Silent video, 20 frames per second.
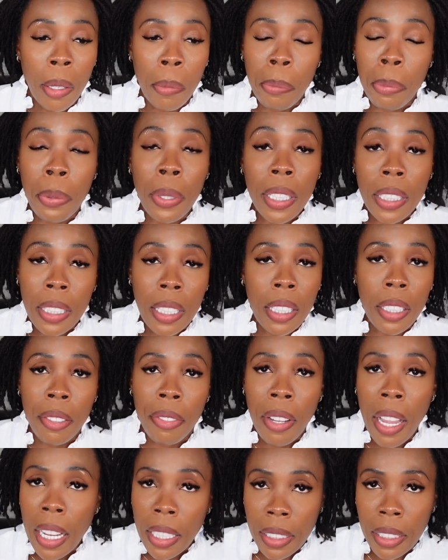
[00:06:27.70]
pricks
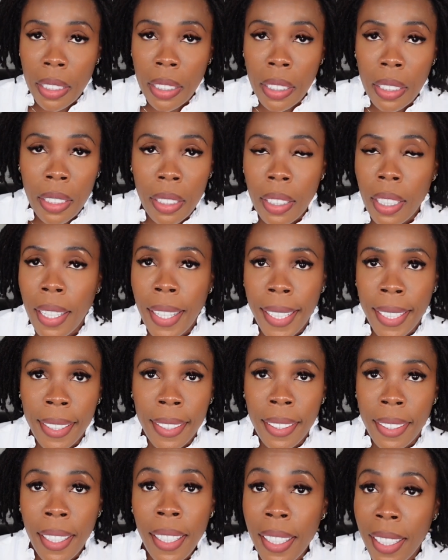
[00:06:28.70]
his fancies,
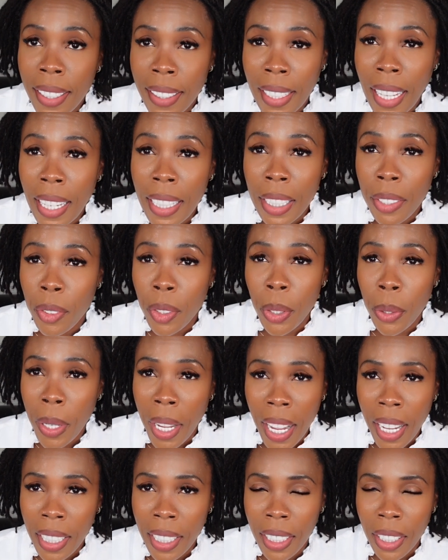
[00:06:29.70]
and that leaves you
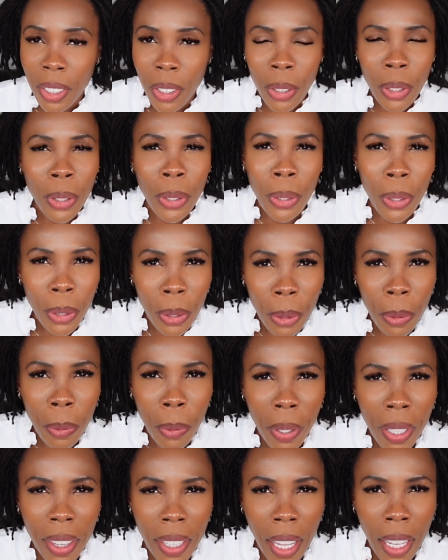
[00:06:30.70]
hanging. You don't
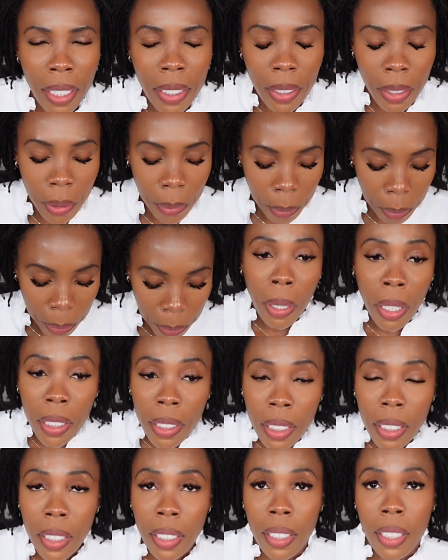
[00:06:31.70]
want that.
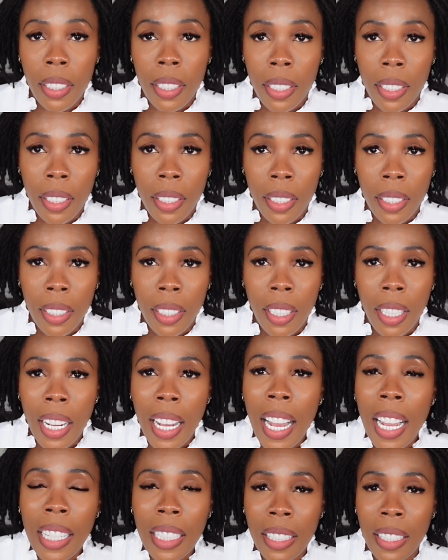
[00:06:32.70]
Personally,
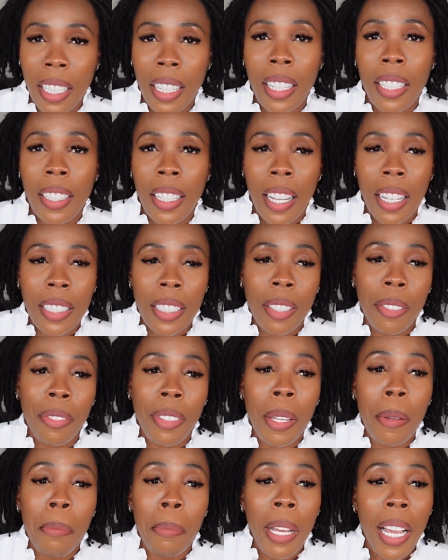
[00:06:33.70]
I think that if
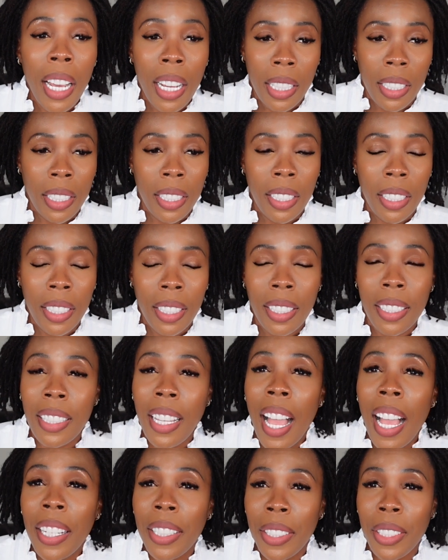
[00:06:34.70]
a man is
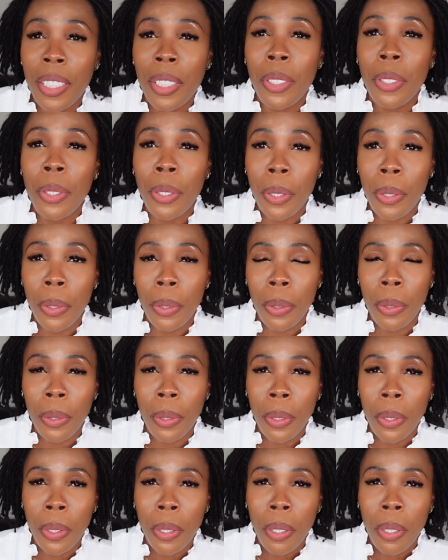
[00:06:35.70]
asking you
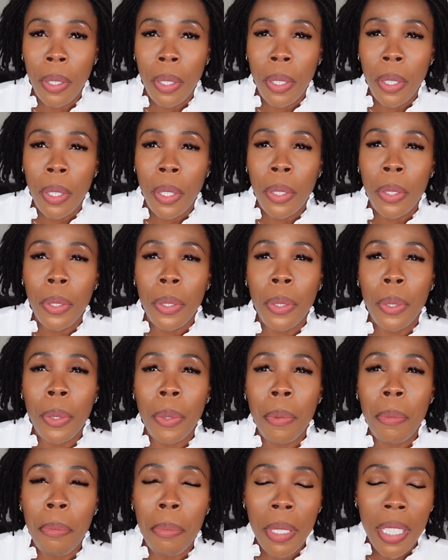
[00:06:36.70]
to
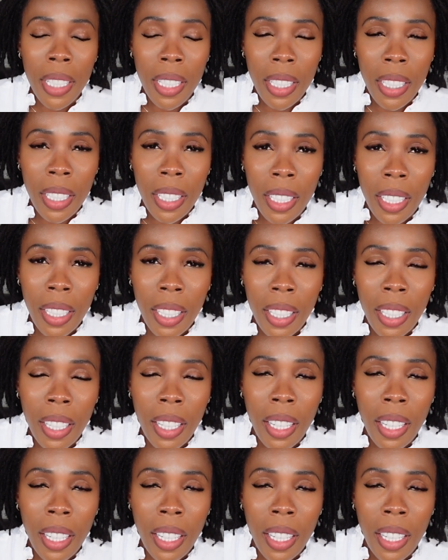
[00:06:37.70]
be